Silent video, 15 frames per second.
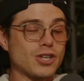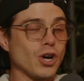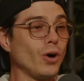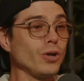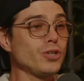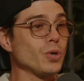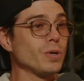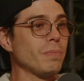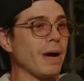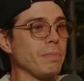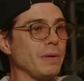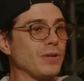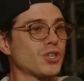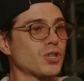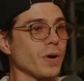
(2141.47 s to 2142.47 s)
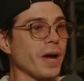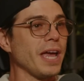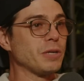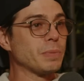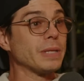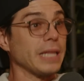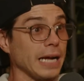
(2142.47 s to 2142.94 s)
I told you it might be
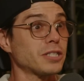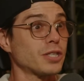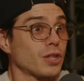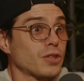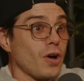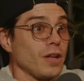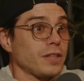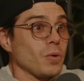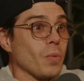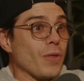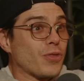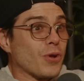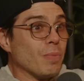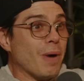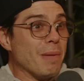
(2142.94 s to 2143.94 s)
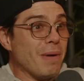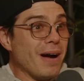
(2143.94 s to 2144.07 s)
strange, but that's the those, thought that went through This